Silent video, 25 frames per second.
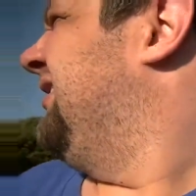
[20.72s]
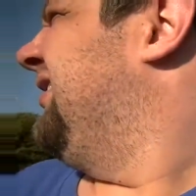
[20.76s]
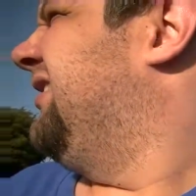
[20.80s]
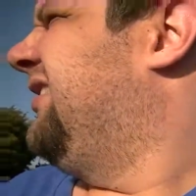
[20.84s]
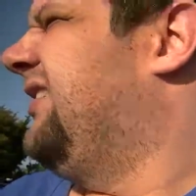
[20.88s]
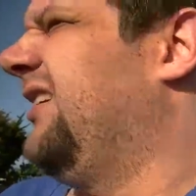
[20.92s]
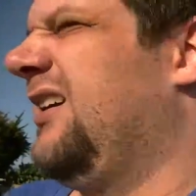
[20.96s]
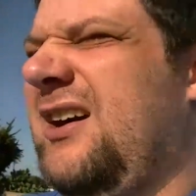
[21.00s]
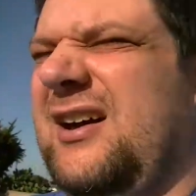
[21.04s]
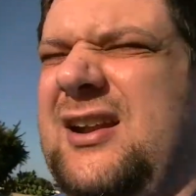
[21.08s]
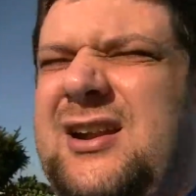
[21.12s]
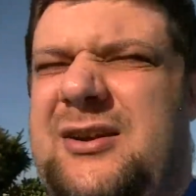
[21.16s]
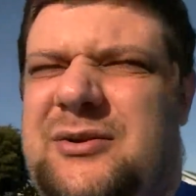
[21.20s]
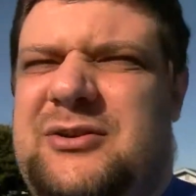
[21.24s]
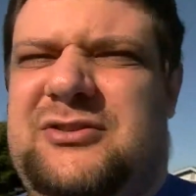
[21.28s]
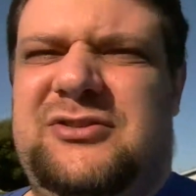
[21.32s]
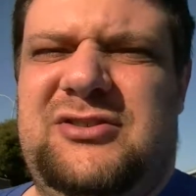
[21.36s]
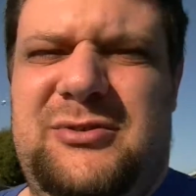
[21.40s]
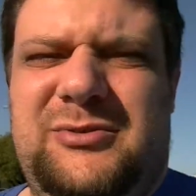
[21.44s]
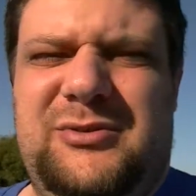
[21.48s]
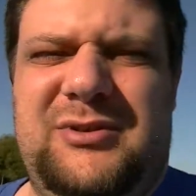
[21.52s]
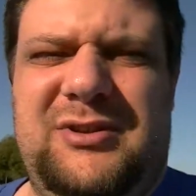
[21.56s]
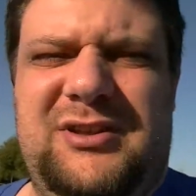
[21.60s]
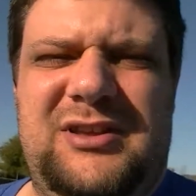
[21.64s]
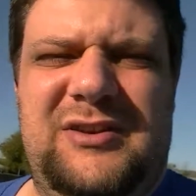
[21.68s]
God, I wish he
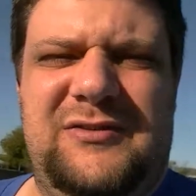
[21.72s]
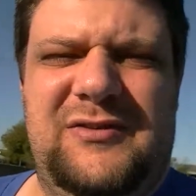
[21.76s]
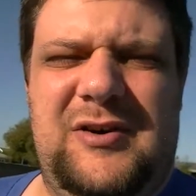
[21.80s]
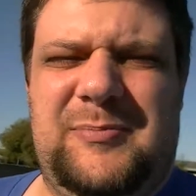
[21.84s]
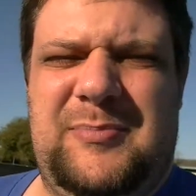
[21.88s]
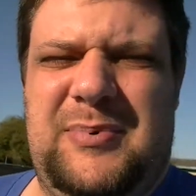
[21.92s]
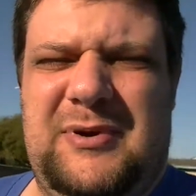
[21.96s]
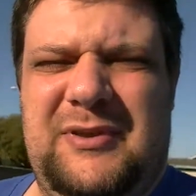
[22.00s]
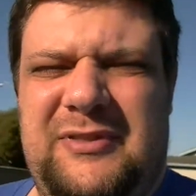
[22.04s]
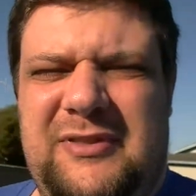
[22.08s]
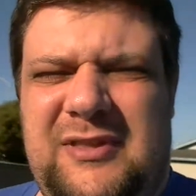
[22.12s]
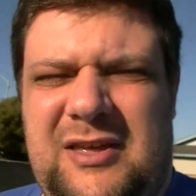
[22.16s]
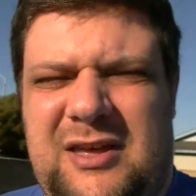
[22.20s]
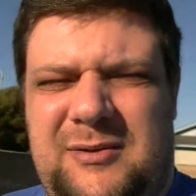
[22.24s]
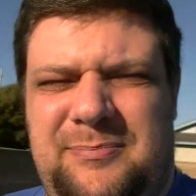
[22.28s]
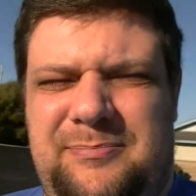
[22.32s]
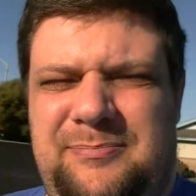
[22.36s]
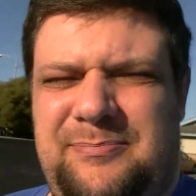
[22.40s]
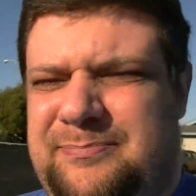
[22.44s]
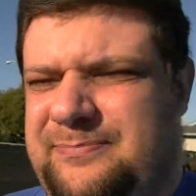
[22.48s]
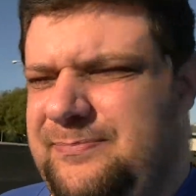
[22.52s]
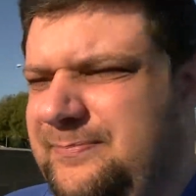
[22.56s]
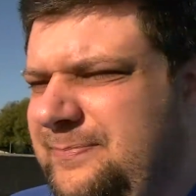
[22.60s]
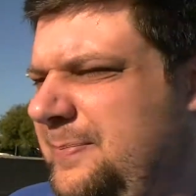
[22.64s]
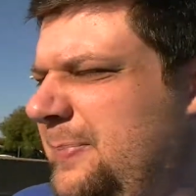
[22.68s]
would give up on that
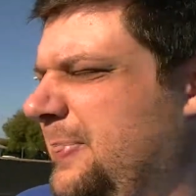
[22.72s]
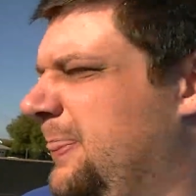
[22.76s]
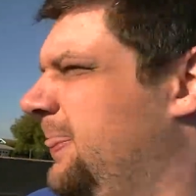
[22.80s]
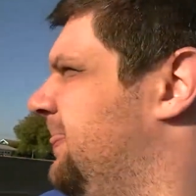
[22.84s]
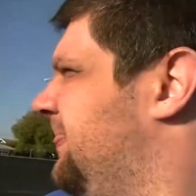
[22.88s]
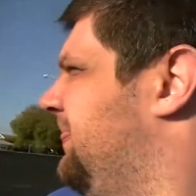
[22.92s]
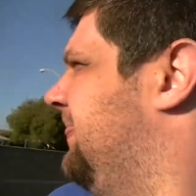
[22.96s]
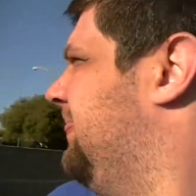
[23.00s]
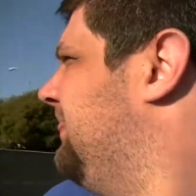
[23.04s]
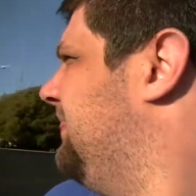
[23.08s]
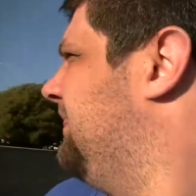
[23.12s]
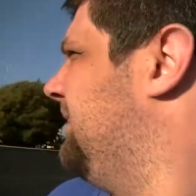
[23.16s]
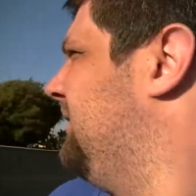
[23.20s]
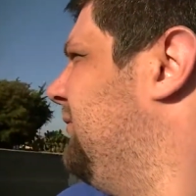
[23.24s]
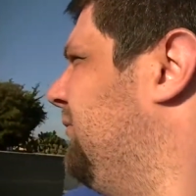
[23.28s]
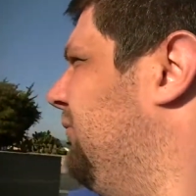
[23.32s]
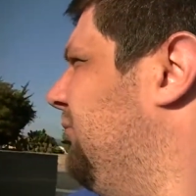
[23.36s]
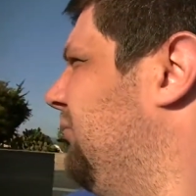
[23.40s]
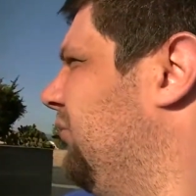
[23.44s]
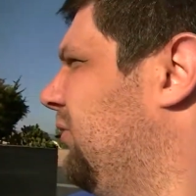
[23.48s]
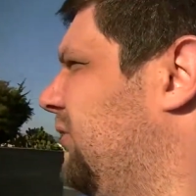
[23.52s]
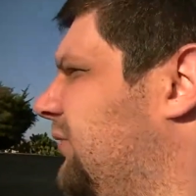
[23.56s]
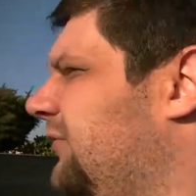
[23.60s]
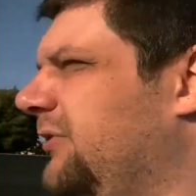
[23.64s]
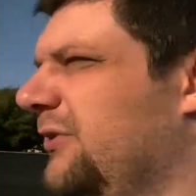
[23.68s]

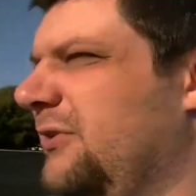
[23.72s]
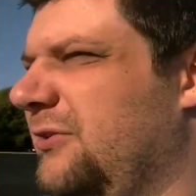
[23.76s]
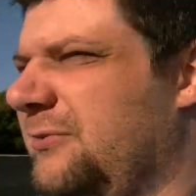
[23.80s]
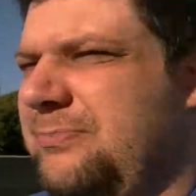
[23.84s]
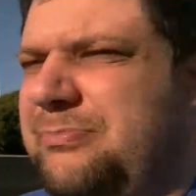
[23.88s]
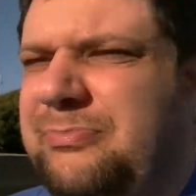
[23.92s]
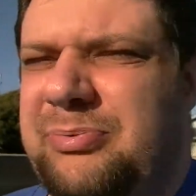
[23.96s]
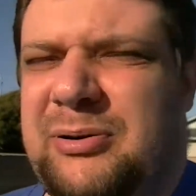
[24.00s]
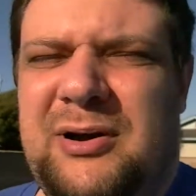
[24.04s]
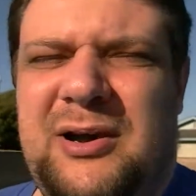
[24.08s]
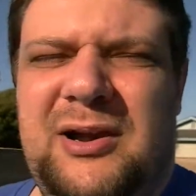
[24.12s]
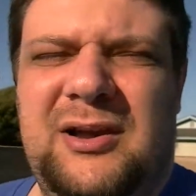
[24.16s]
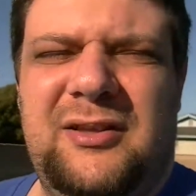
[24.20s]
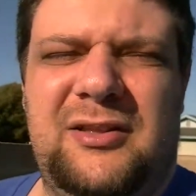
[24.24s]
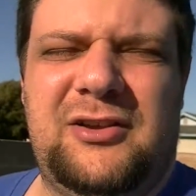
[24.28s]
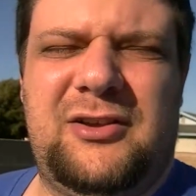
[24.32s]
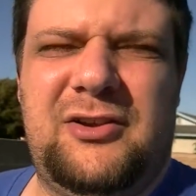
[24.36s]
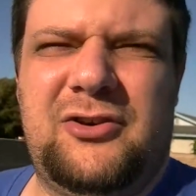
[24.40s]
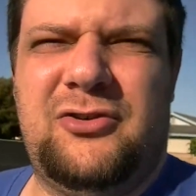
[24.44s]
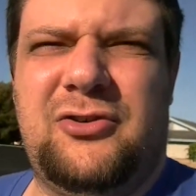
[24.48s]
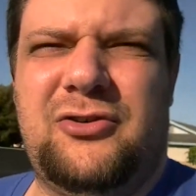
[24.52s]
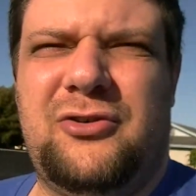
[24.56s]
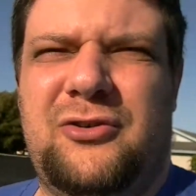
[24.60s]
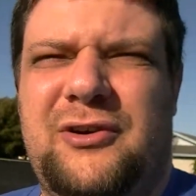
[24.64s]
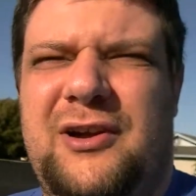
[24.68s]
worthless pile of
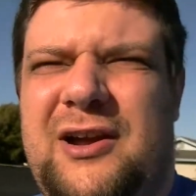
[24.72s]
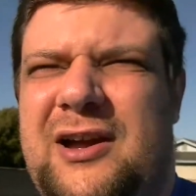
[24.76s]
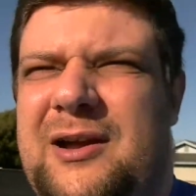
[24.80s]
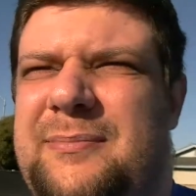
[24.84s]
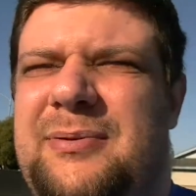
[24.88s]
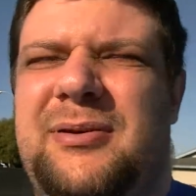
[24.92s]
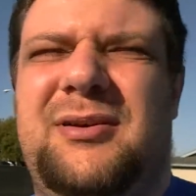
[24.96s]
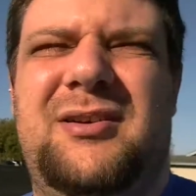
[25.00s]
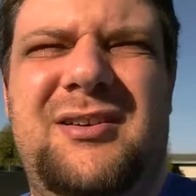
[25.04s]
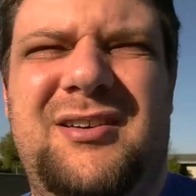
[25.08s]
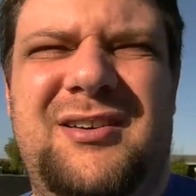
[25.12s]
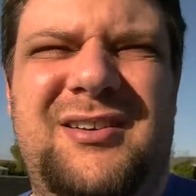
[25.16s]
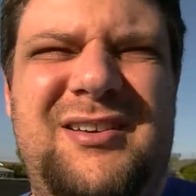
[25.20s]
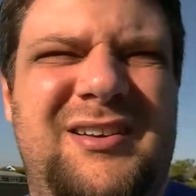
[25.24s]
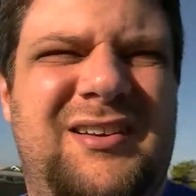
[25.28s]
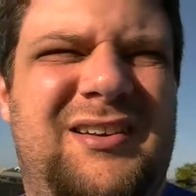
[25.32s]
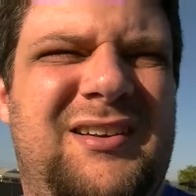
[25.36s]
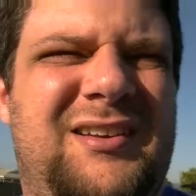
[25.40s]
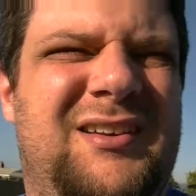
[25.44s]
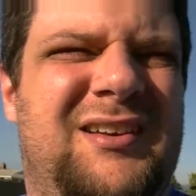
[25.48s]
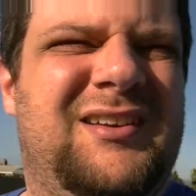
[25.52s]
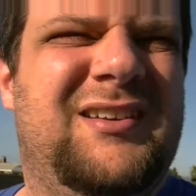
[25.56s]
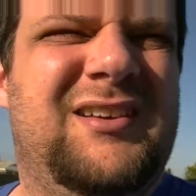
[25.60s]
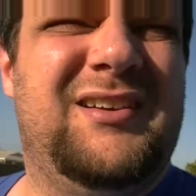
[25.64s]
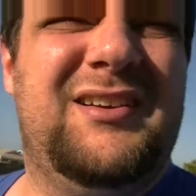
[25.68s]
crap.
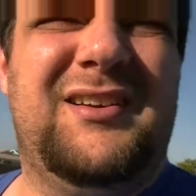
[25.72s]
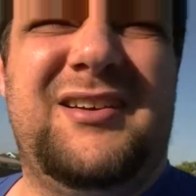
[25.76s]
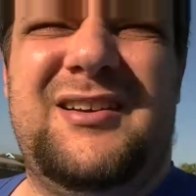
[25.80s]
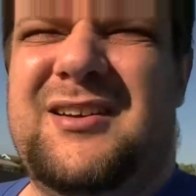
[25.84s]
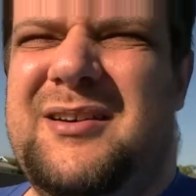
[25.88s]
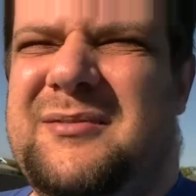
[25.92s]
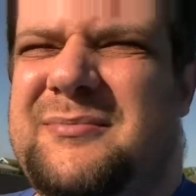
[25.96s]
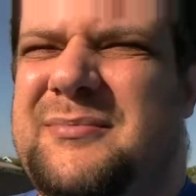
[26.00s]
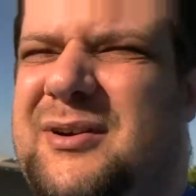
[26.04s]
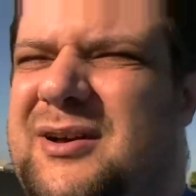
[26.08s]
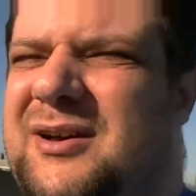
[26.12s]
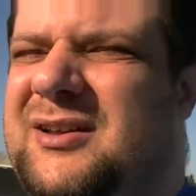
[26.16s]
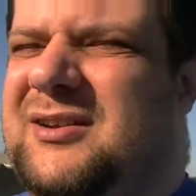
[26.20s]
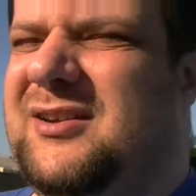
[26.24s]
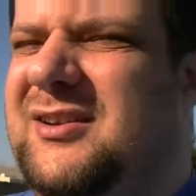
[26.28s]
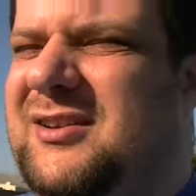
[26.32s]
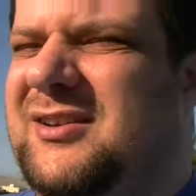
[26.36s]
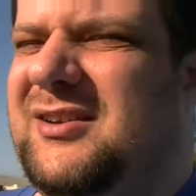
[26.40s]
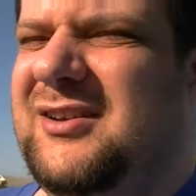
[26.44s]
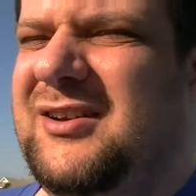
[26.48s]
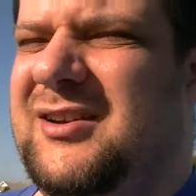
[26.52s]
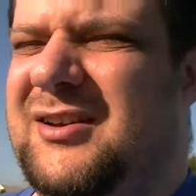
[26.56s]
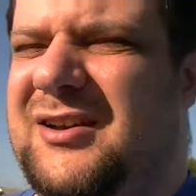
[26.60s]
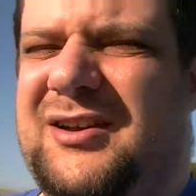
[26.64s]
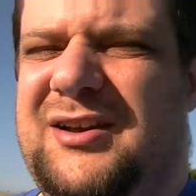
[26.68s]
But
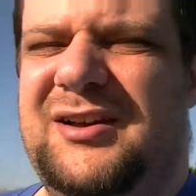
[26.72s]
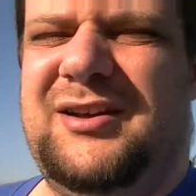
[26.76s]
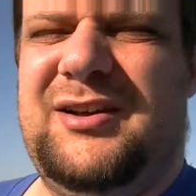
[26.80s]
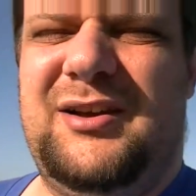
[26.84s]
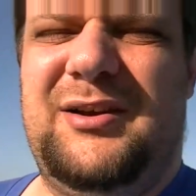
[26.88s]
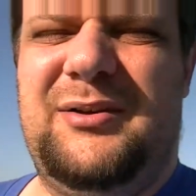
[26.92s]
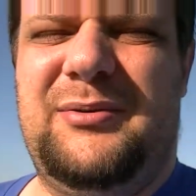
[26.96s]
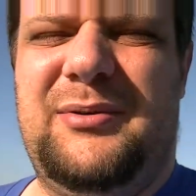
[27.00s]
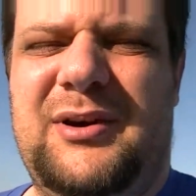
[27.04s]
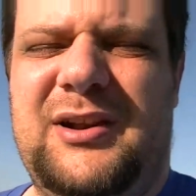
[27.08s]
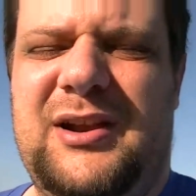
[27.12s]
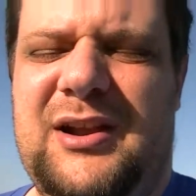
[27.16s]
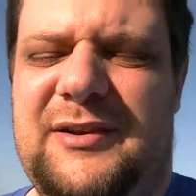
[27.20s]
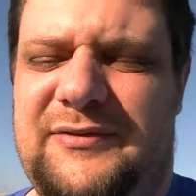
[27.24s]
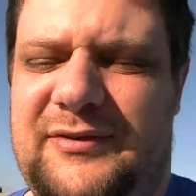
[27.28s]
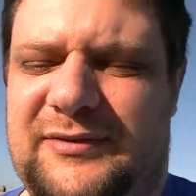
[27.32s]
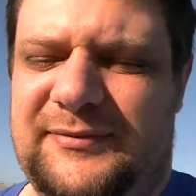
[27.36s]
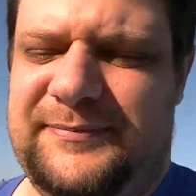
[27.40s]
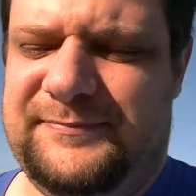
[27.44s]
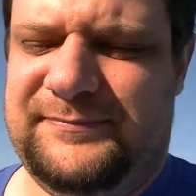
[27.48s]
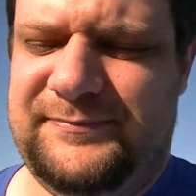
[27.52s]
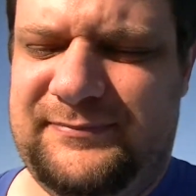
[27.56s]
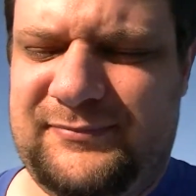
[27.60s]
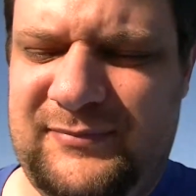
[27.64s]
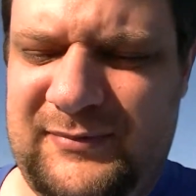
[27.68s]
whatever.
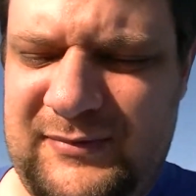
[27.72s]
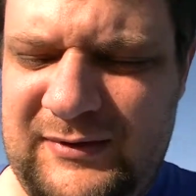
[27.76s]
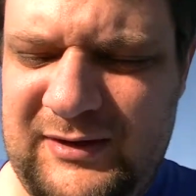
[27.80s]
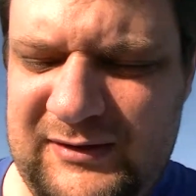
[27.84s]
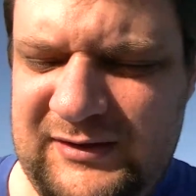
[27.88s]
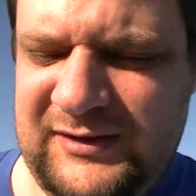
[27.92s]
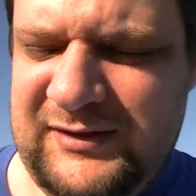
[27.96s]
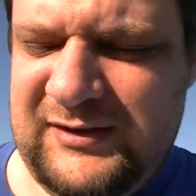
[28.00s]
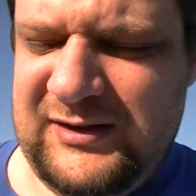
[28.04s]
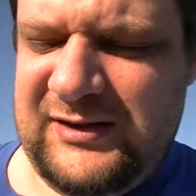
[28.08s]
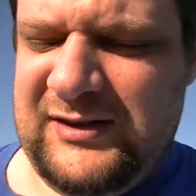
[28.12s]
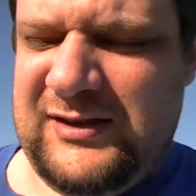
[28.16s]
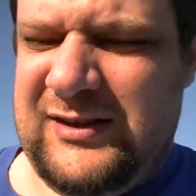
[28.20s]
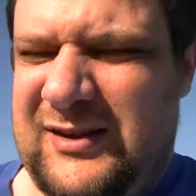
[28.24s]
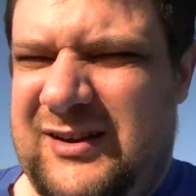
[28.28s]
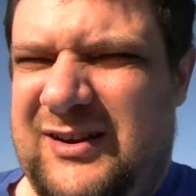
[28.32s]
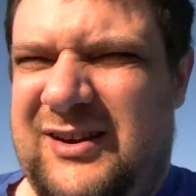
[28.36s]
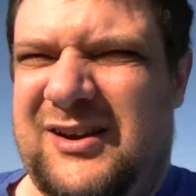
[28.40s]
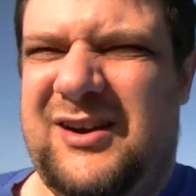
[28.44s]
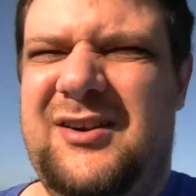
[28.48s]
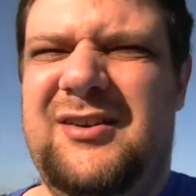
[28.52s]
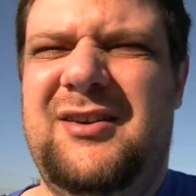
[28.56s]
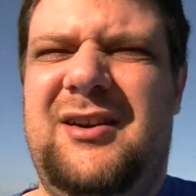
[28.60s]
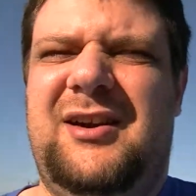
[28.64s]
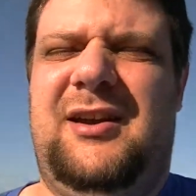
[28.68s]
All
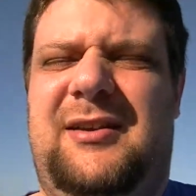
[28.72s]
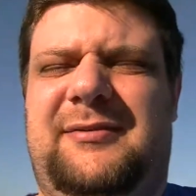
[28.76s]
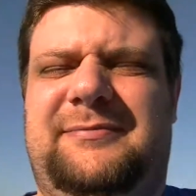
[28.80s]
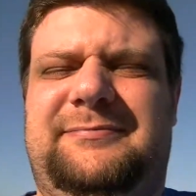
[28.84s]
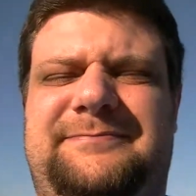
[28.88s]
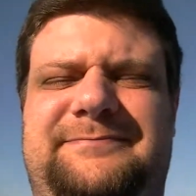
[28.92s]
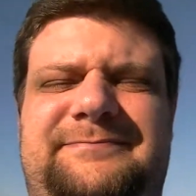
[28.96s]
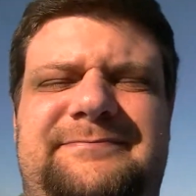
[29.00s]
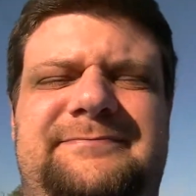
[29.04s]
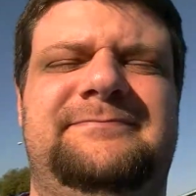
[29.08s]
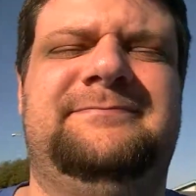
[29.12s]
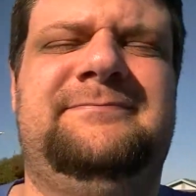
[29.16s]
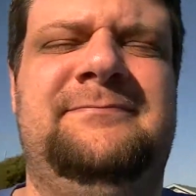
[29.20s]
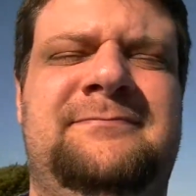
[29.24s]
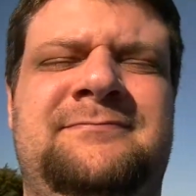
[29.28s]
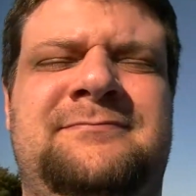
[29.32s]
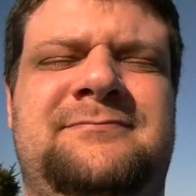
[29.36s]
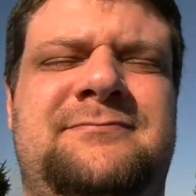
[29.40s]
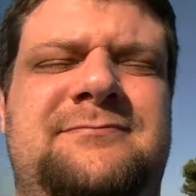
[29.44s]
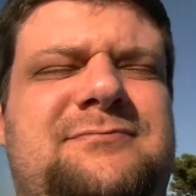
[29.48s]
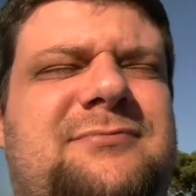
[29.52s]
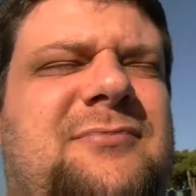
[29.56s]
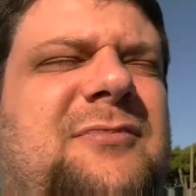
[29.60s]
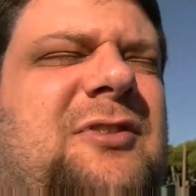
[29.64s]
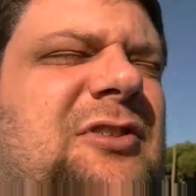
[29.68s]
right.